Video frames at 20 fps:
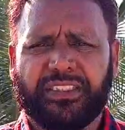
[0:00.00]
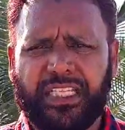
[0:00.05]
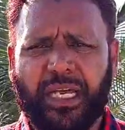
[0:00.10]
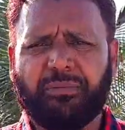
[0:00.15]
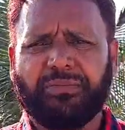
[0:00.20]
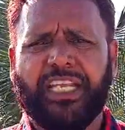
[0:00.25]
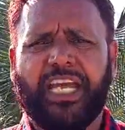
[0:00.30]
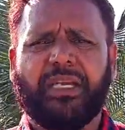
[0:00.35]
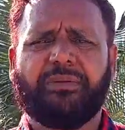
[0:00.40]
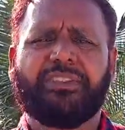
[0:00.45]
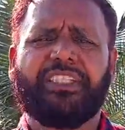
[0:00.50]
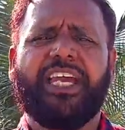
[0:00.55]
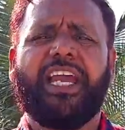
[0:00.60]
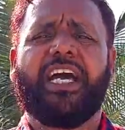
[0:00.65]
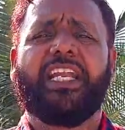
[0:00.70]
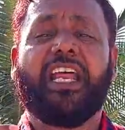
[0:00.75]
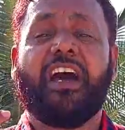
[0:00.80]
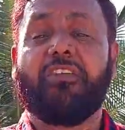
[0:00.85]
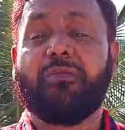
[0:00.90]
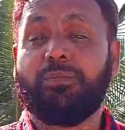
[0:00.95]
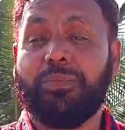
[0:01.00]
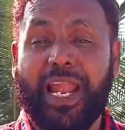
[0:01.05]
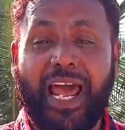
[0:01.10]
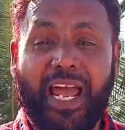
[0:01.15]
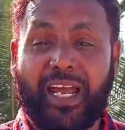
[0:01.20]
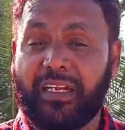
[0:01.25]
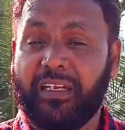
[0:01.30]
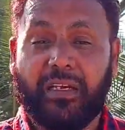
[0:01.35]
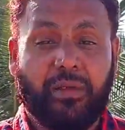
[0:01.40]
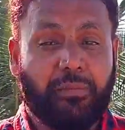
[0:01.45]
sometimes they allow
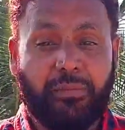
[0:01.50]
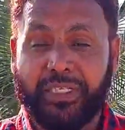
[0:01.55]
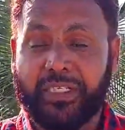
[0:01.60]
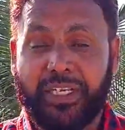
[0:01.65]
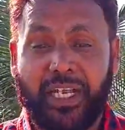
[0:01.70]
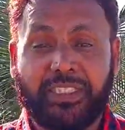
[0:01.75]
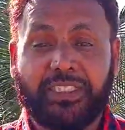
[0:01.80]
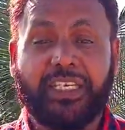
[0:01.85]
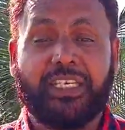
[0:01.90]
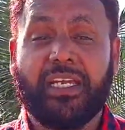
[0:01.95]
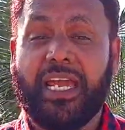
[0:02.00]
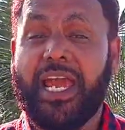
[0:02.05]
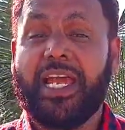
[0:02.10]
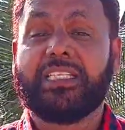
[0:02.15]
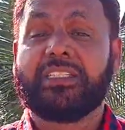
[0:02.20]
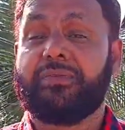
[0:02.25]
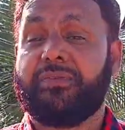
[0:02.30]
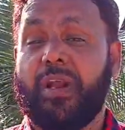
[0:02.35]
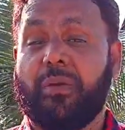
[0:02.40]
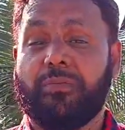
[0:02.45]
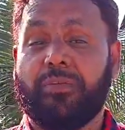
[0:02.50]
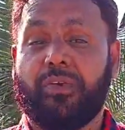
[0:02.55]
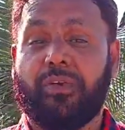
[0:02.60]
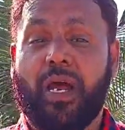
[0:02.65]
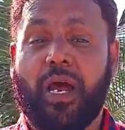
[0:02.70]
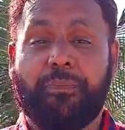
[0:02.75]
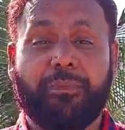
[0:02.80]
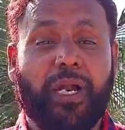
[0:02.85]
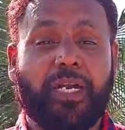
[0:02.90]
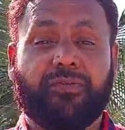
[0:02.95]
black, but nothing else
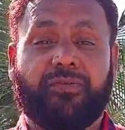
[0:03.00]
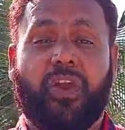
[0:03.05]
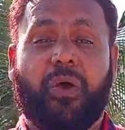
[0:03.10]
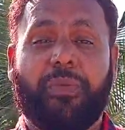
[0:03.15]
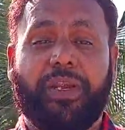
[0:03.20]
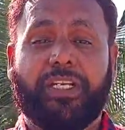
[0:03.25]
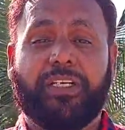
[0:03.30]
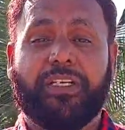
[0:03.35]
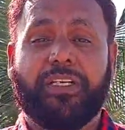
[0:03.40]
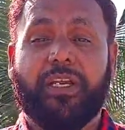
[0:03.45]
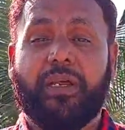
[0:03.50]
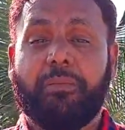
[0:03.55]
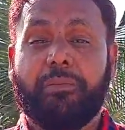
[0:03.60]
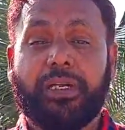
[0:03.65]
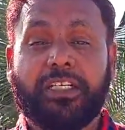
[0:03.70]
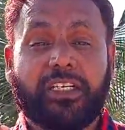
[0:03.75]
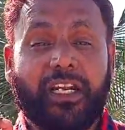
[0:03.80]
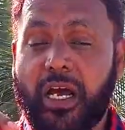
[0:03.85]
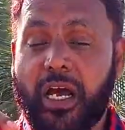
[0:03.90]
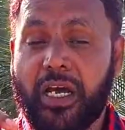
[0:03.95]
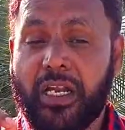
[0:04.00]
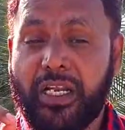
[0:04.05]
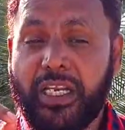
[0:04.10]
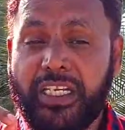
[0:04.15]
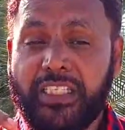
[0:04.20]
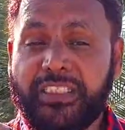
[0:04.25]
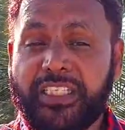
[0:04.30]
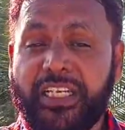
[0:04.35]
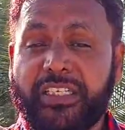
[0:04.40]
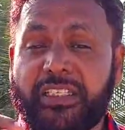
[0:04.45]
apart from it. But a
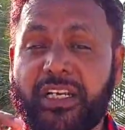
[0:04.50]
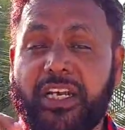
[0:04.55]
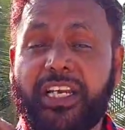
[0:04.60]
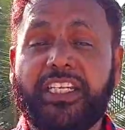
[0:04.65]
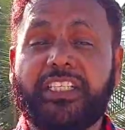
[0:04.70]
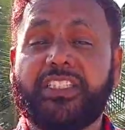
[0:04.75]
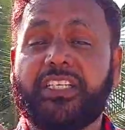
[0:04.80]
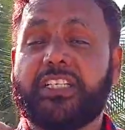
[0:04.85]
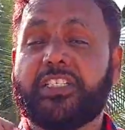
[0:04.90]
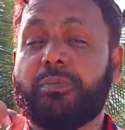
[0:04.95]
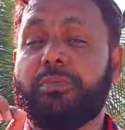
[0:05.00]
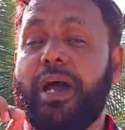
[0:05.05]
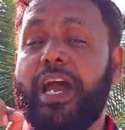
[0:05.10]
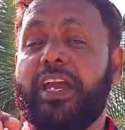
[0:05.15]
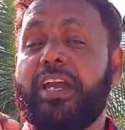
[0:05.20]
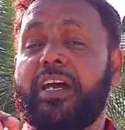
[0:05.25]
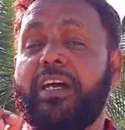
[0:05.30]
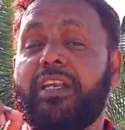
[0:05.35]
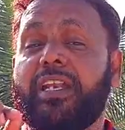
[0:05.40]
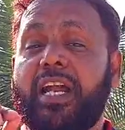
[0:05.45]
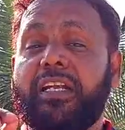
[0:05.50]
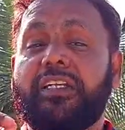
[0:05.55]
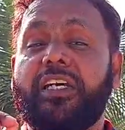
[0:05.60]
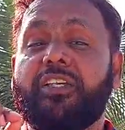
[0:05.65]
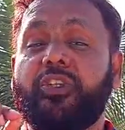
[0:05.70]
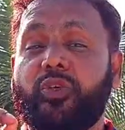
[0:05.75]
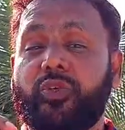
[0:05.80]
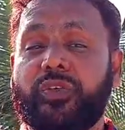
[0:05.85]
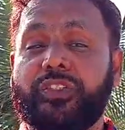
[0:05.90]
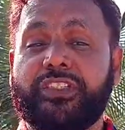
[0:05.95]
recent research by a
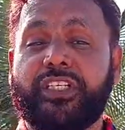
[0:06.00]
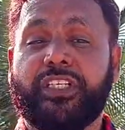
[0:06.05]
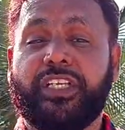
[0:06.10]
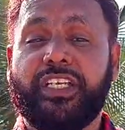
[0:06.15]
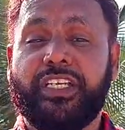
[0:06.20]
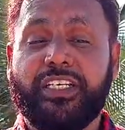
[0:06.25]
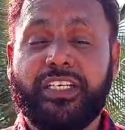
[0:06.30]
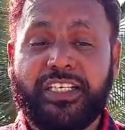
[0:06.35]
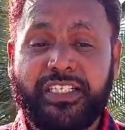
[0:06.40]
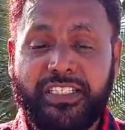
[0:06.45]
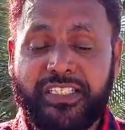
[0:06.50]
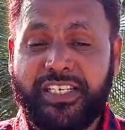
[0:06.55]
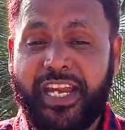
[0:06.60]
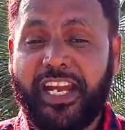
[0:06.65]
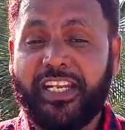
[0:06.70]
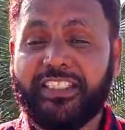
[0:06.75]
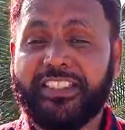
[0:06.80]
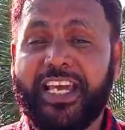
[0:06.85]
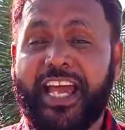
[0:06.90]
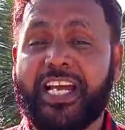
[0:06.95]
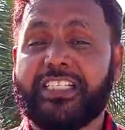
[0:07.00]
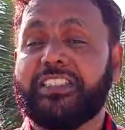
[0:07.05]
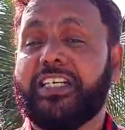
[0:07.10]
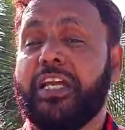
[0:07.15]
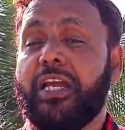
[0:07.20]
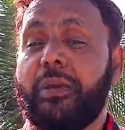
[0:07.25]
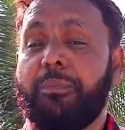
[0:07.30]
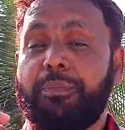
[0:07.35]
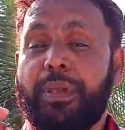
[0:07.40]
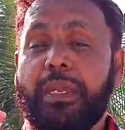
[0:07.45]
London university states that
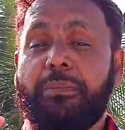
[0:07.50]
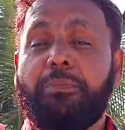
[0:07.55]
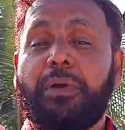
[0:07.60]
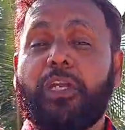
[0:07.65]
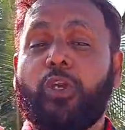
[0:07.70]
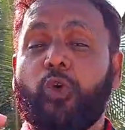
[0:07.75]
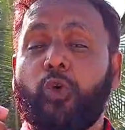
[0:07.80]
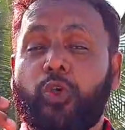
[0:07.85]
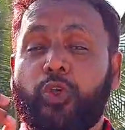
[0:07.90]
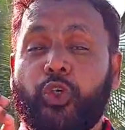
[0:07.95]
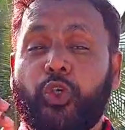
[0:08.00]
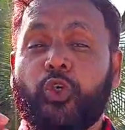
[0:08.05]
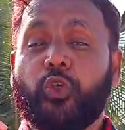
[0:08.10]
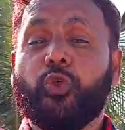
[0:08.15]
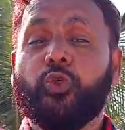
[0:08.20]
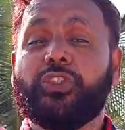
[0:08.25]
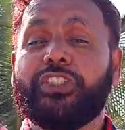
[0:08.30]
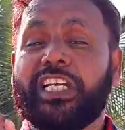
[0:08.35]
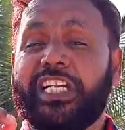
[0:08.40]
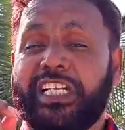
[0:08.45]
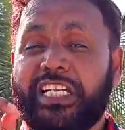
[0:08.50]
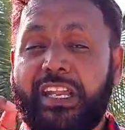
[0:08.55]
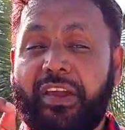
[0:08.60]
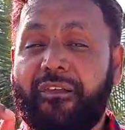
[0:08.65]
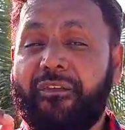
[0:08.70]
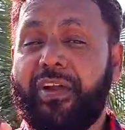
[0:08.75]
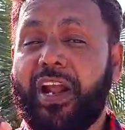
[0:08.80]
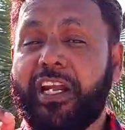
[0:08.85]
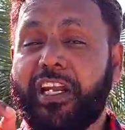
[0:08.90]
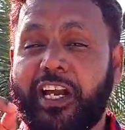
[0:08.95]
people who use
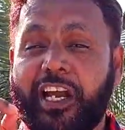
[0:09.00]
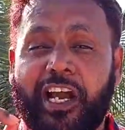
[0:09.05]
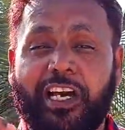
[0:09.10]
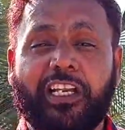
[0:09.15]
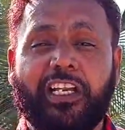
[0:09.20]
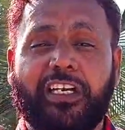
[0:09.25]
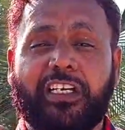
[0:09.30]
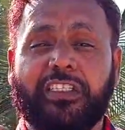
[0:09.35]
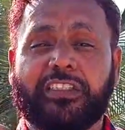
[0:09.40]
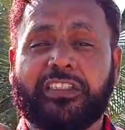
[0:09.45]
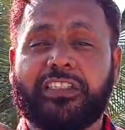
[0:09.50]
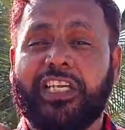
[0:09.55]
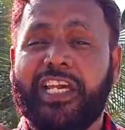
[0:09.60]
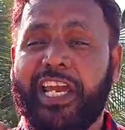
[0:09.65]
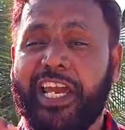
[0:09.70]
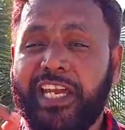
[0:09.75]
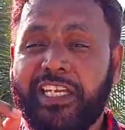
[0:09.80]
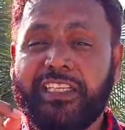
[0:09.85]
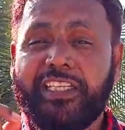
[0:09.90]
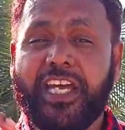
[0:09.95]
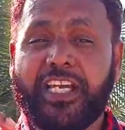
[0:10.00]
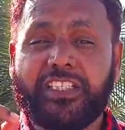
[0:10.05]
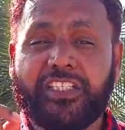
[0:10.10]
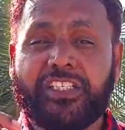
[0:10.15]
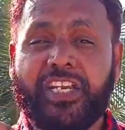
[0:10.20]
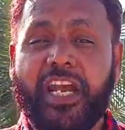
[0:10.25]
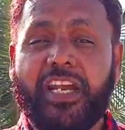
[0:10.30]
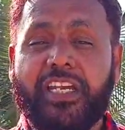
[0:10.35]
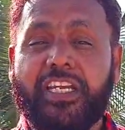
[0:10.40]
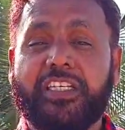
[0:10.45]
different colors in their
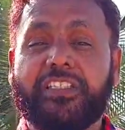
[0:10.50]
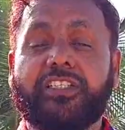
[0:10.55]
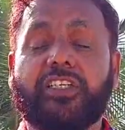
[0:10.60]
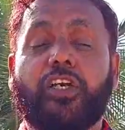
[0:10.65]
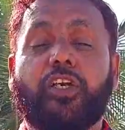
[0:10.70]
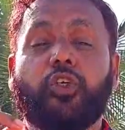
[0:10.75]
studies